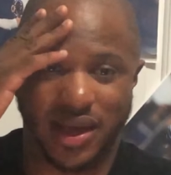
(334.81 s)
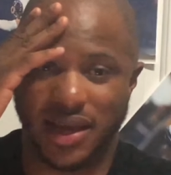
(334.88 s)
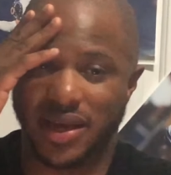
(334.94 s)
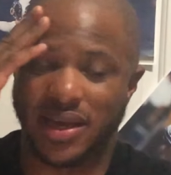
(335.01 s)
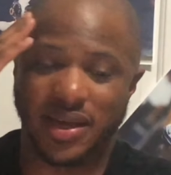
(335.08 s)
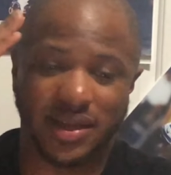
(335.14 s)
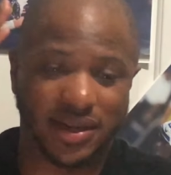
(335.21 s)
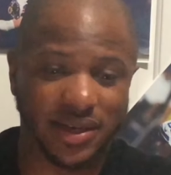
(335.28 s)

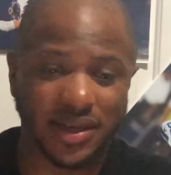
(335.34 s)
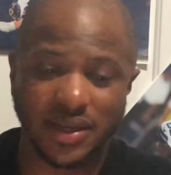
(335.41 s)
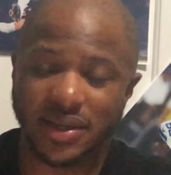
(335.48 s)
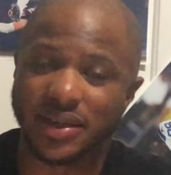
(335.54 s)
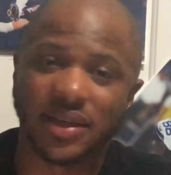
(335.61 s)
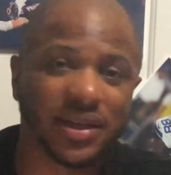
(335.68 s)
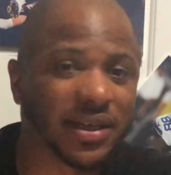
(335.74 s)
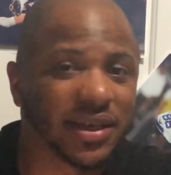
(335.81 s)
he leading
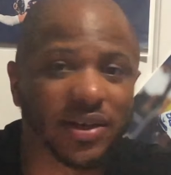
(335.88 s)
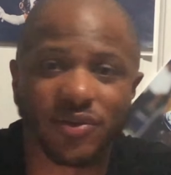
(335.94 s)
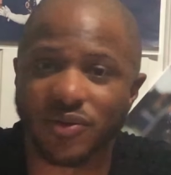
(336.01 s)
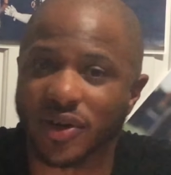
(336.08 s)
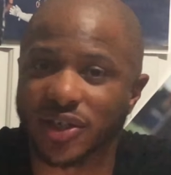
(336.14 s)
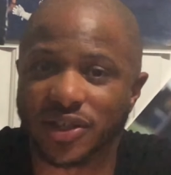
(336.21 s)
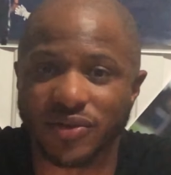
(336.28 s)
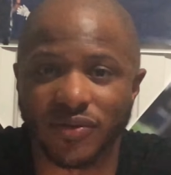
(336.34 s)
the league in
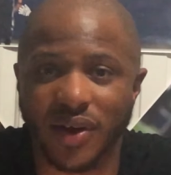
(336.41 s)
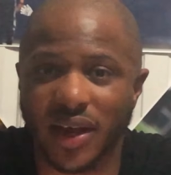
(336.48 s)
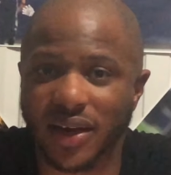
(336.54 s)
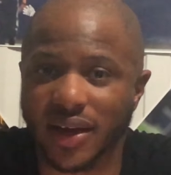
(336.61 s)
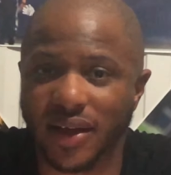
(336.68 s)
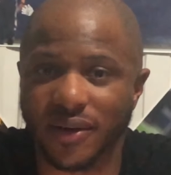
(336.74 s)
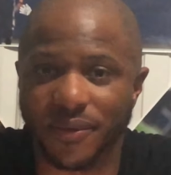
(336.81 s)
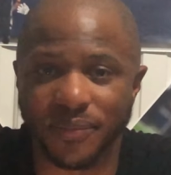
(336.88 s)
rushing right
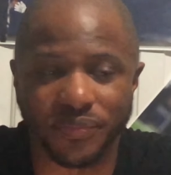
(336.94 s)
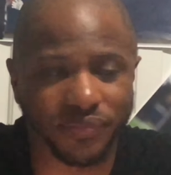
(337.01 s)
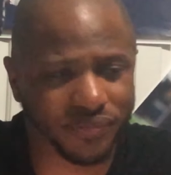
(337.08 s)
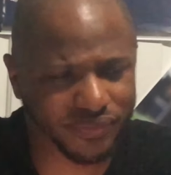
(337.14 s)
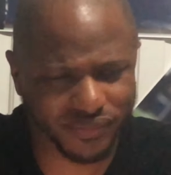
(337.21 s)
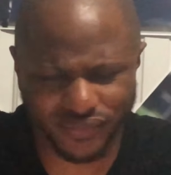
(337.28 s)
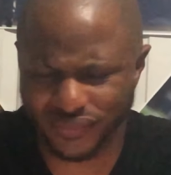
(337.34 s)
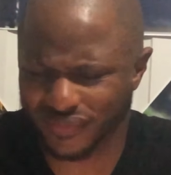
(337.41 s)
now.
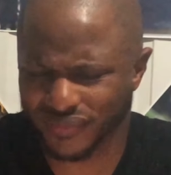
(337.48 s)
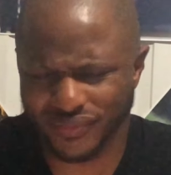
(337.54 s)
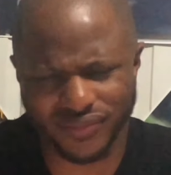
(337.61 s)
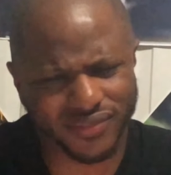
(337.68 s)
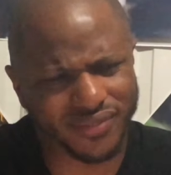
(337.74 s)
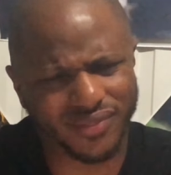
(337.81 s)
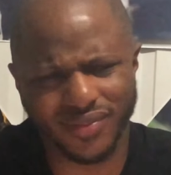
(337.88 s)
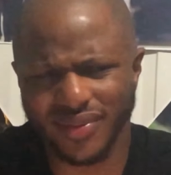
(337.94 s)

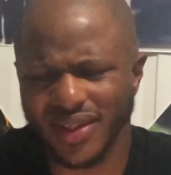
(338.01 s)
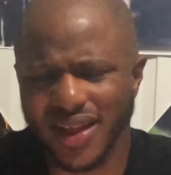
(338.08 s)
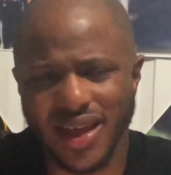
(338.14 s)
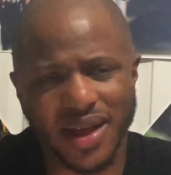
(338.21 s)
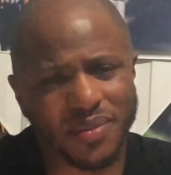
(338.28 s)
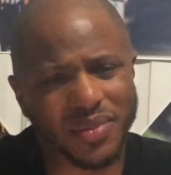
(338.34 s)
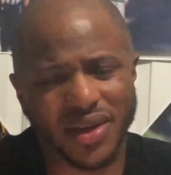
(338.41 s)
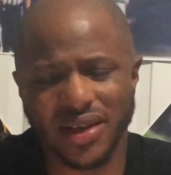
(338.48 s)

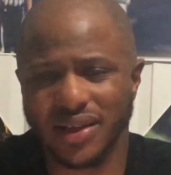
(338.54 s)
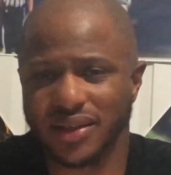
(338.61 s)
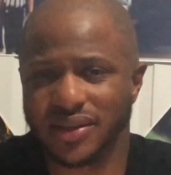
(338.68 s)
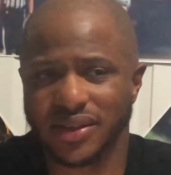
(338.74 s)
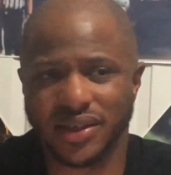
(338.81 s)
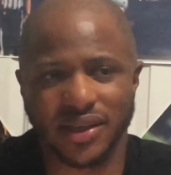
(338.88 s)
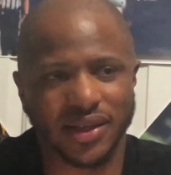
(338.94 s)
I mean,